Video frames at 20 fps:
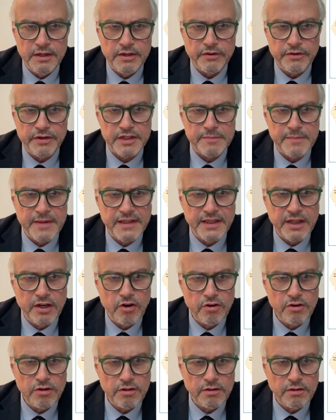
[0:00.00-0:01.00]

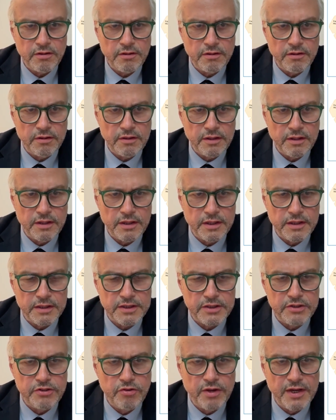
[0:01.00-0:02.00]
Resmetirom, as
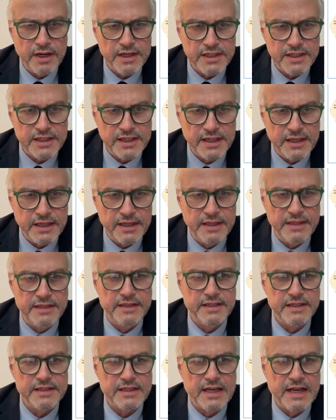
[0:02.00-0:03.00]
you can see in
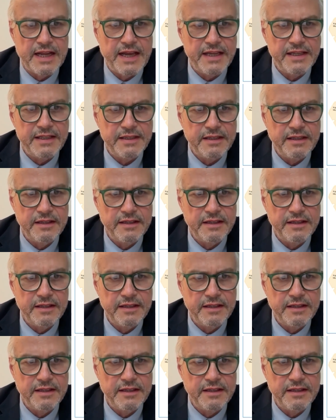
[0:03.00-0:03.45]
the slide,